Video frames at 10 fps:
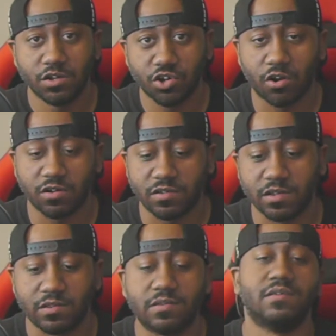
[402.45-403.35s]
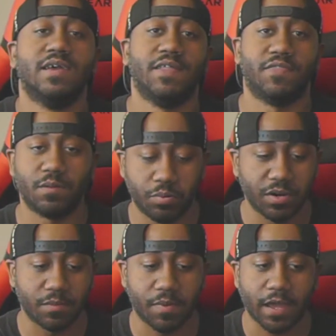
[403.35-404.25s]
charge this, and then
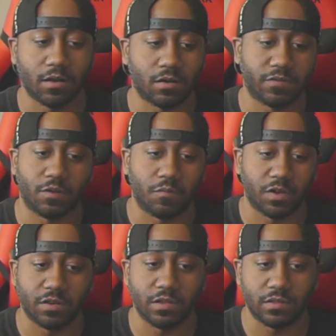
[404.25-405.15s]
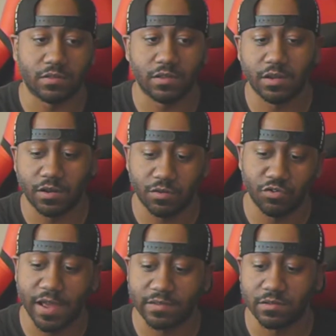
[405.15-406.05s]
put it back on there when
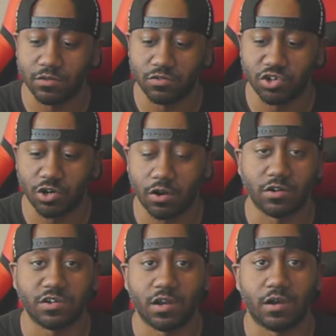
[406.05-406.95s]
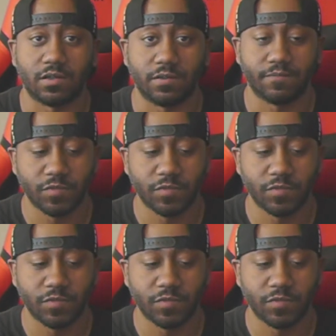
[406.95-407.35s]
it has a little charge on it.